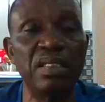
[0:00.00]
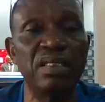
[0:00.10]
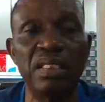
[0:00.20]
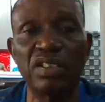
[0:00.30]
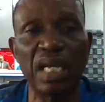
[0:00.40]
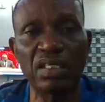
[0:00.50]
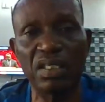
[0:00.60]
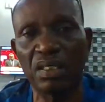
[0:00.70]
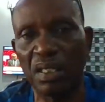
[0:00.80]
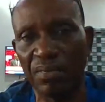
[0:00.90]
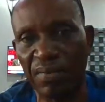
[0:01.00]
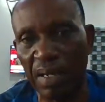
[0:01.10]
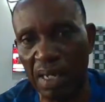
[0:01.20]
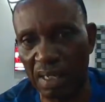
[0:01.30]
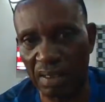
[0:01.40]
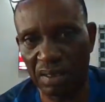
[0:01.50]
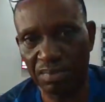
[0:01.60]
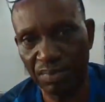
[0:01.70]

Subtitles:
it discharges the defendant.